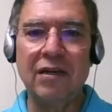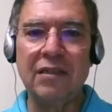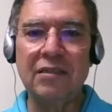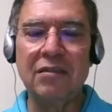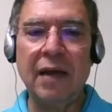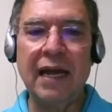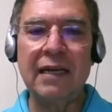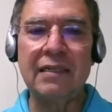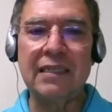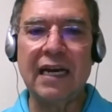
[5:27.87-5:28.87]
on the
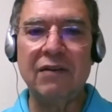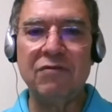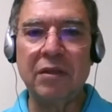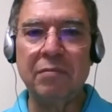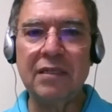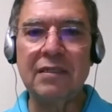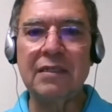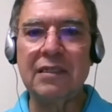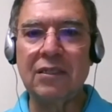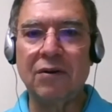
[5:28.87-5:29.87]
demand side from the
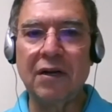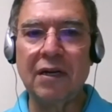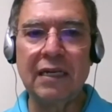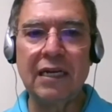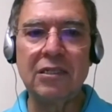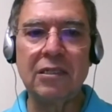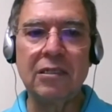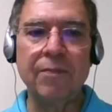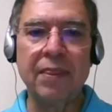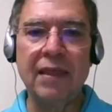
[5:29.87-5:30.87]
businesses and
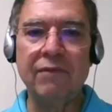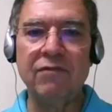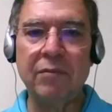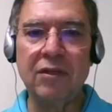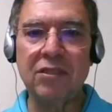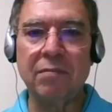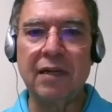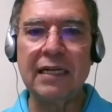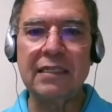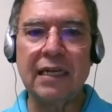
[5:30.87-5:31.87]
organizations than from the
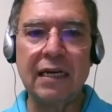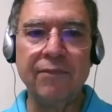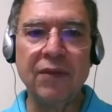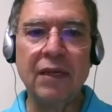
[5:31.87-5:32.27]
supply side,